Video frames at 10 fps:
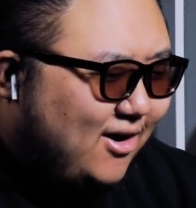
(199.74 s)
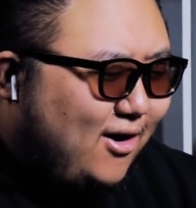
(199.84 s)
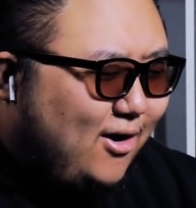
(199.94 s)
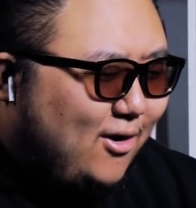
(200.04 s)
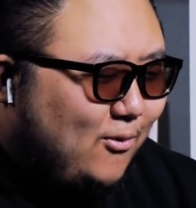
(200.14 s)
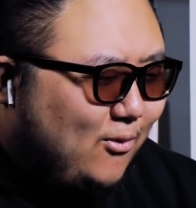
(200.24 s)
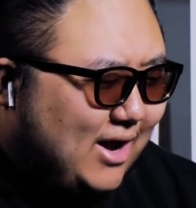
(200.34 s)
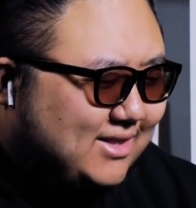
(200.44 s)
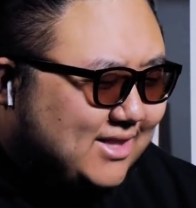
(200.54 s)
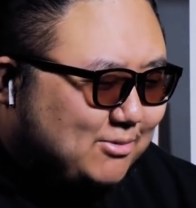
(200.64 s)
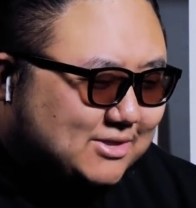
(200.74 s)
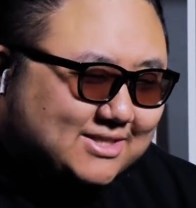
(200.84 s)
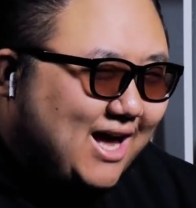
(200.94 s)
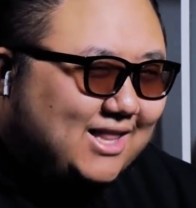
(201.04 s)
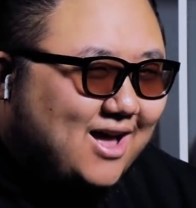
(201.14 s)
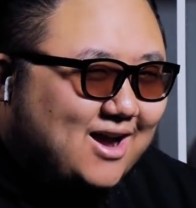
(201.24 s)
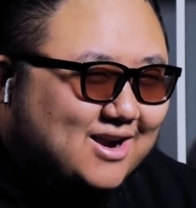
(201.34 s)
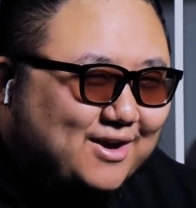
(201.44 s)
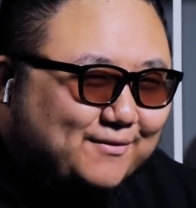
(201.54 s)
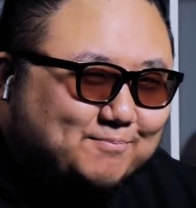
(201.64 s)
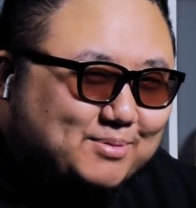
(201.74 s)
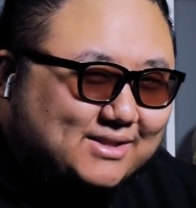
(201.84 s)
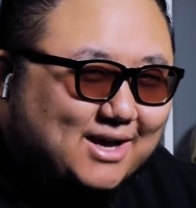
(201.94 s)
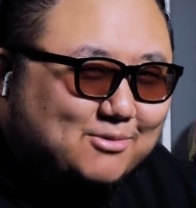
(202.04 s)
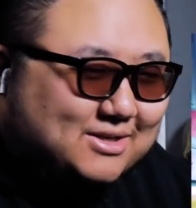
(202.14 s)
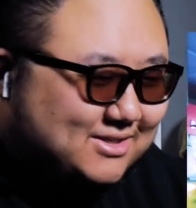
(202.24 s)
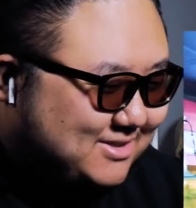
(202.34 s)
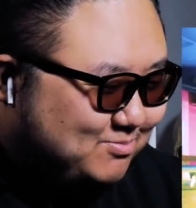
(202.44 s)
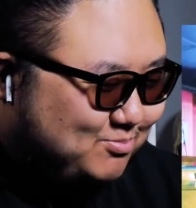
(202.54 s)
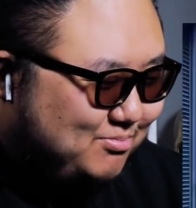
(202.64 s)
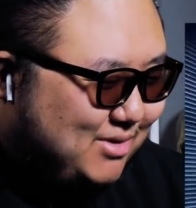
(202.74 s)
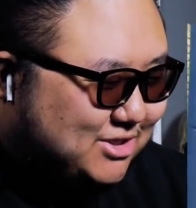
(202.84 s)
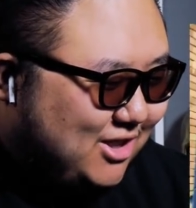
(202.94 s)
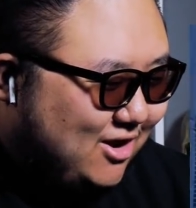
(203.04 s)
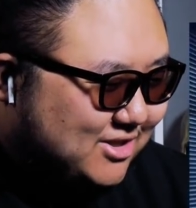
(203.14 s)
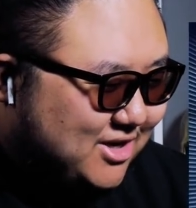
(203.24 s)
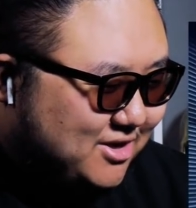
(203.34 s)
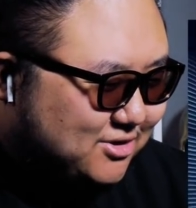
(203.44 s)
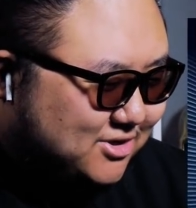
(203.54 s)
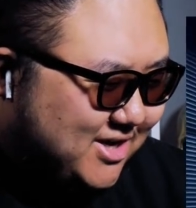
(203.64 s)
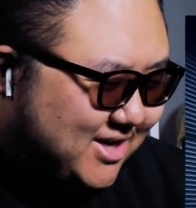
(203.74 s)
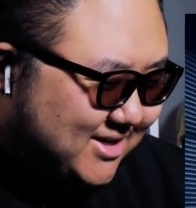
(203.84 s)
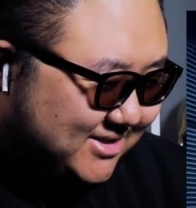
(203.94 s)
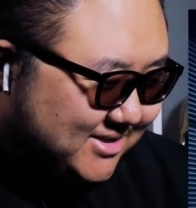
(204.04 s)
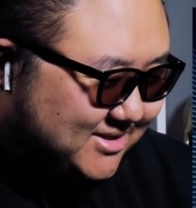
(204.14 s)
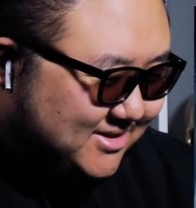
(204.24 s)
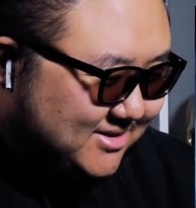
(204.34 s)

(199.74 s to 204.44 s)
Oh, what? That was not long enough, but that was much longer than it usually is.